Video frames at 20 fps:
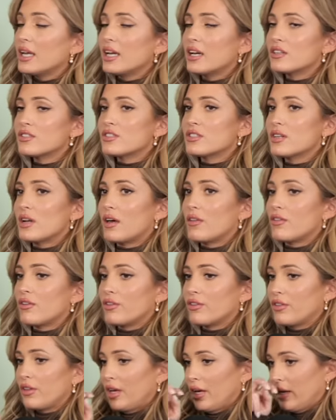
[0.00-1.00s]
Here's
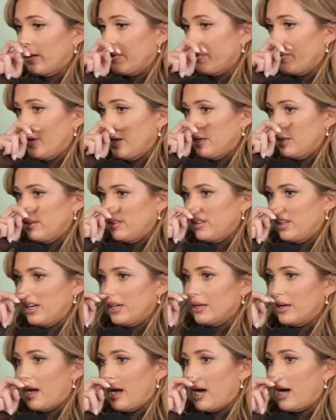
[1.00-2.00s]
another thing that,
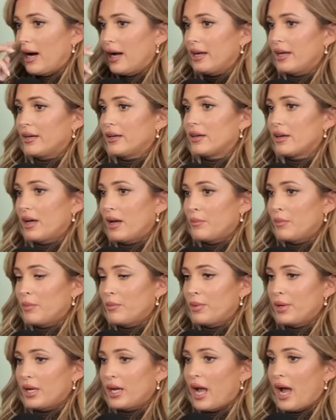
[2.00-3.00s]
that I am a
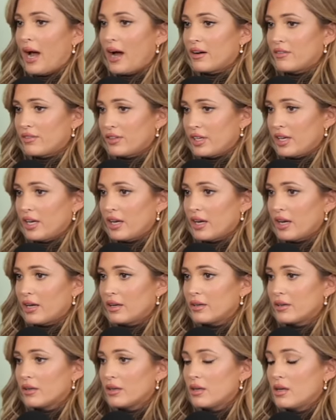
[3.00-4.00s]
big advocate
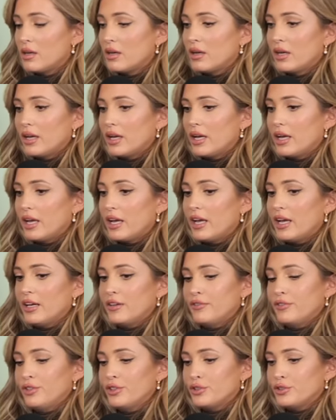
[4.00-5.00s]
in.
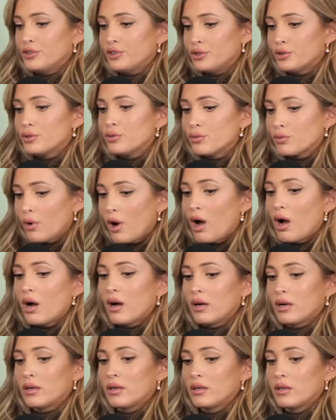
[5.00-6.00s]
If you do
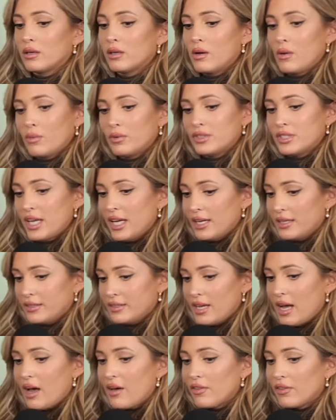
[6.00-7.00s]
wrong, take
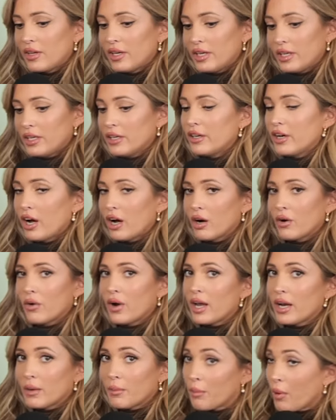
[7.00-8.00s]
down the
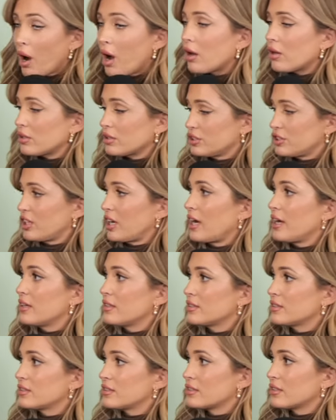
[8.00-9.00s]
ego and
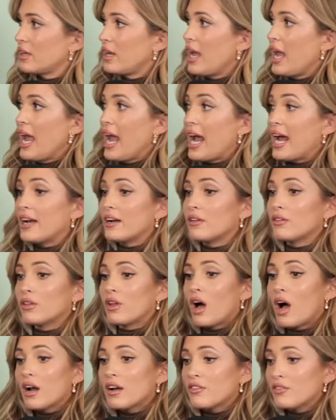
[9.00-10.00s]
apologize. Yeah, yeah, yeah, yeah. And a
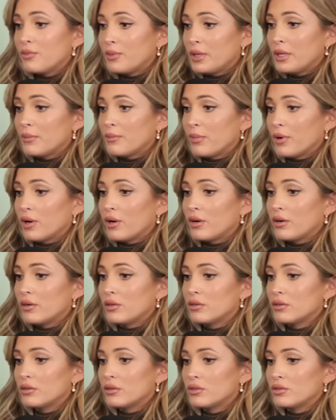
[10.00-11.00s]
lot of
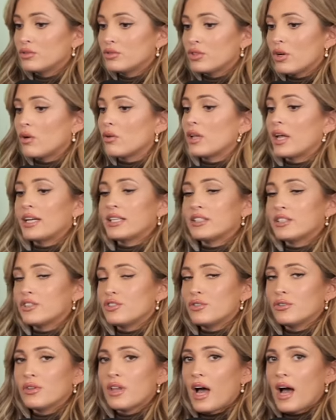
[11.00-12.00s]
people don't like to
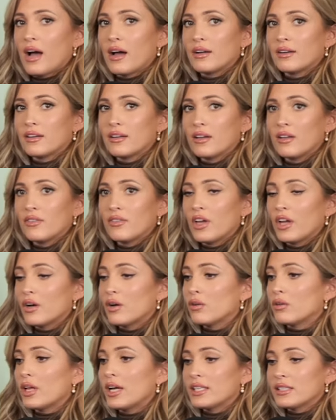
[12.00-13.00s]
do that. Yeah. They
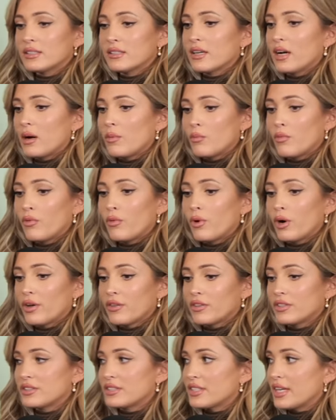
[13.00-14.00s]
don't like to come
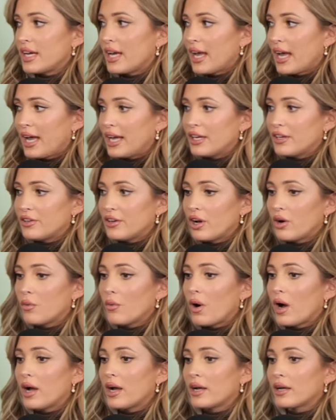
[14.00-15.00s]
forth and say, hey, you know
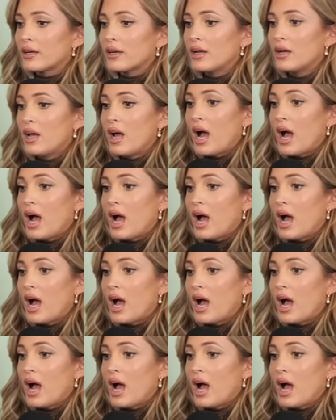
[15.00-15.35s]
what?